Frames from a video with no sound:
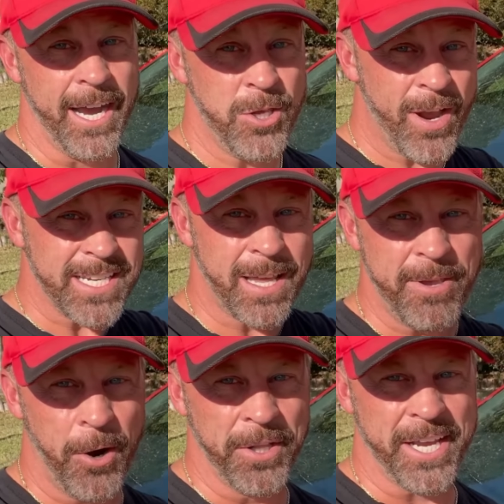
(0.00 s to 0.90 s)
You guys let
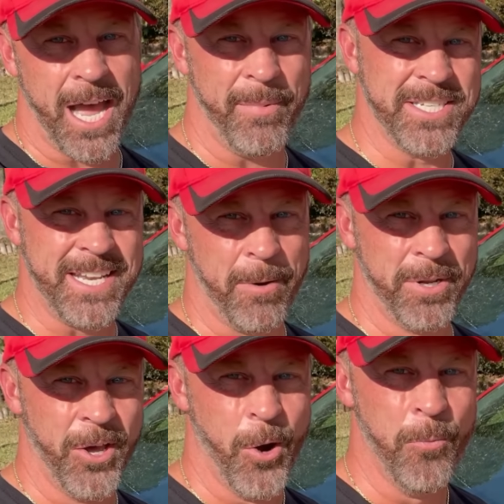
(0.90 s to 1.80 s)
me know in the comments down
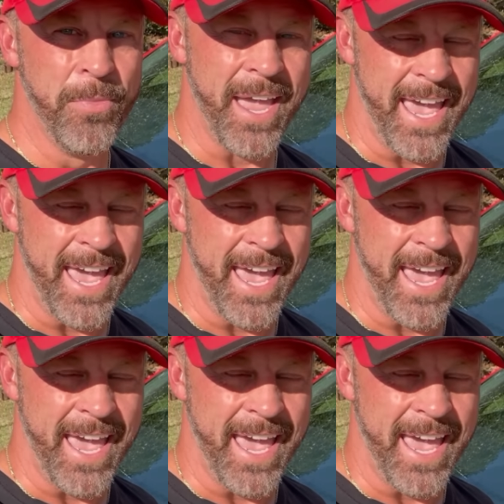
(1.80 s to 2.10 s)
below,